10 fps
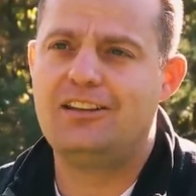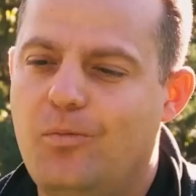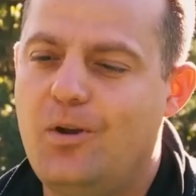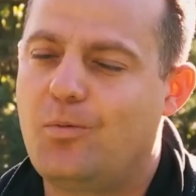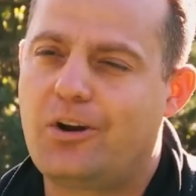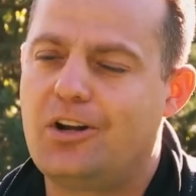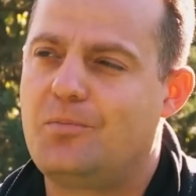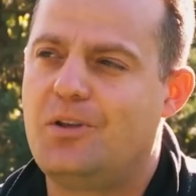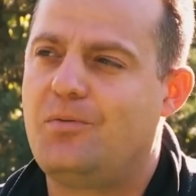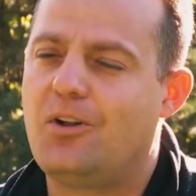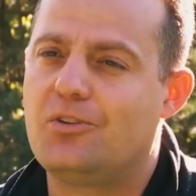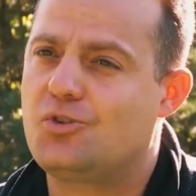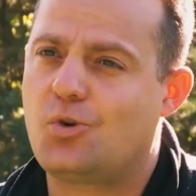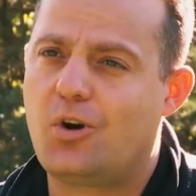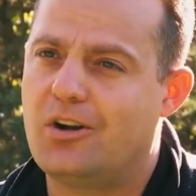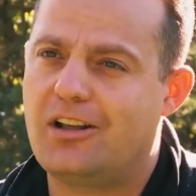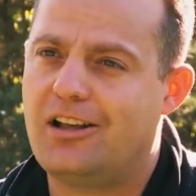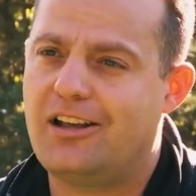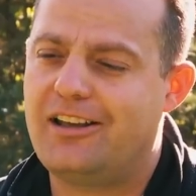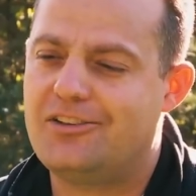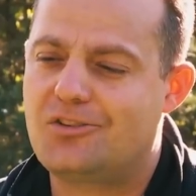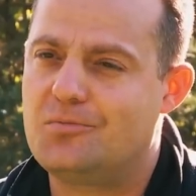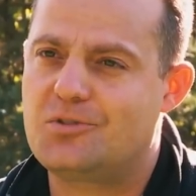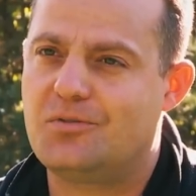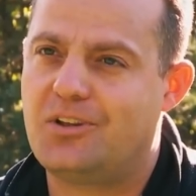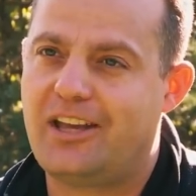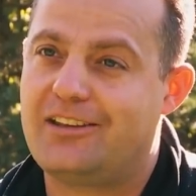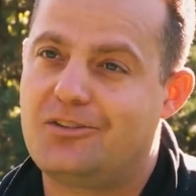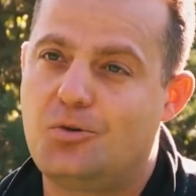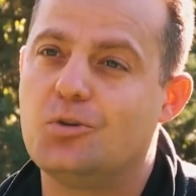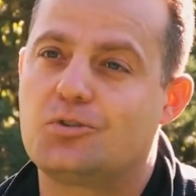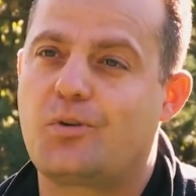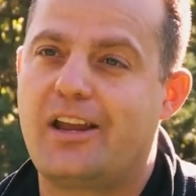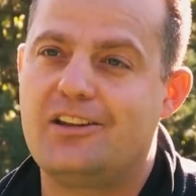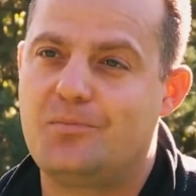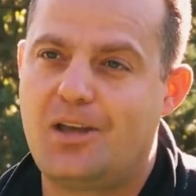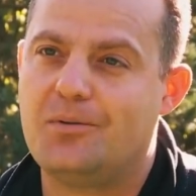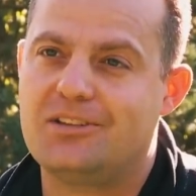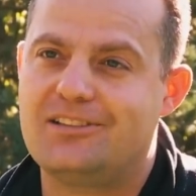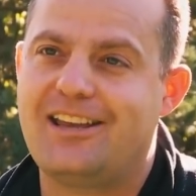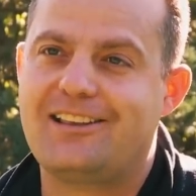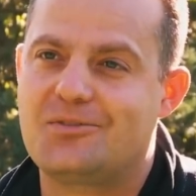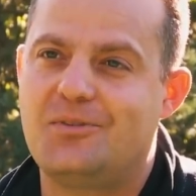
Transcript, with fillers: we were going to be falling short uh, in terms of like cool terrain to be able to take this